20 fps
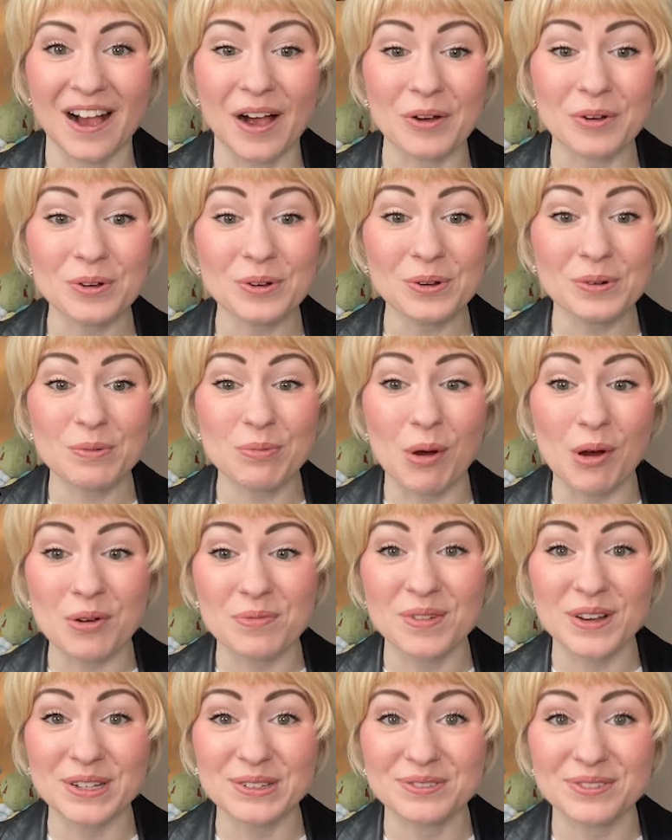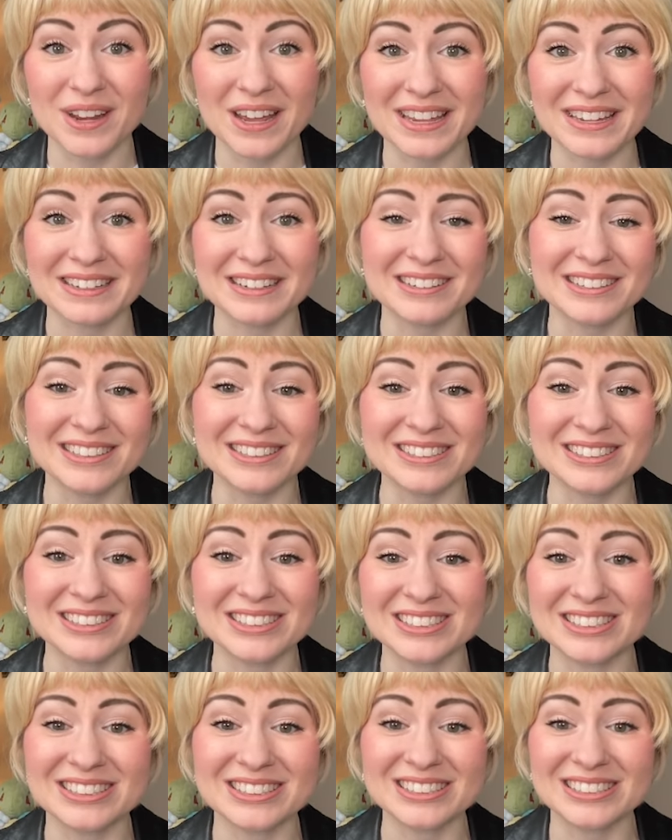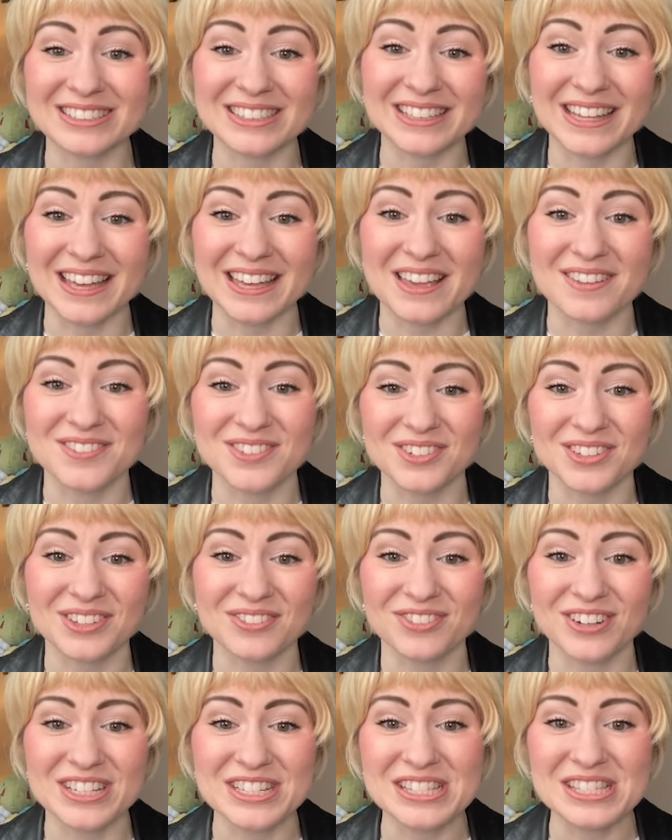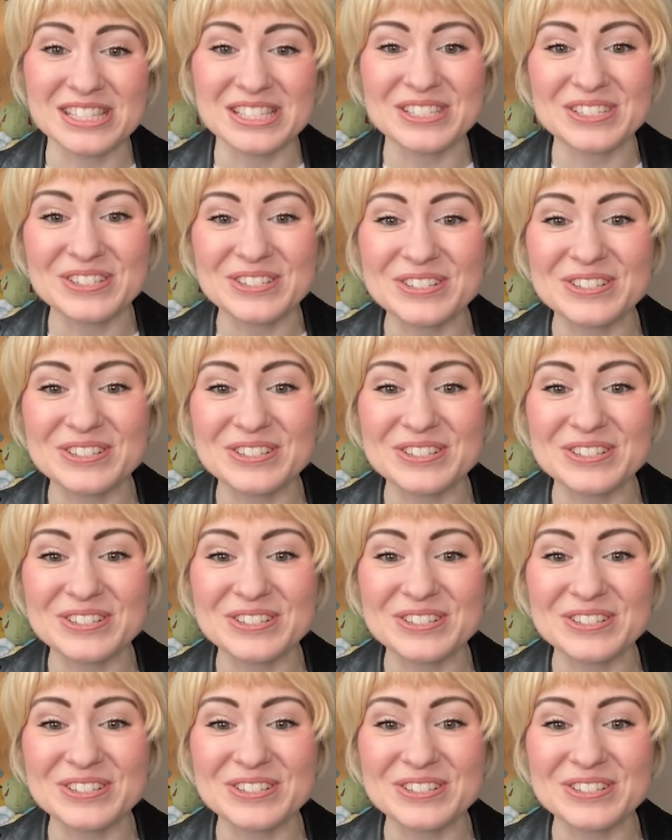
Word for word: Ooh, Pokemon Unite. Oh, that game's really fun too.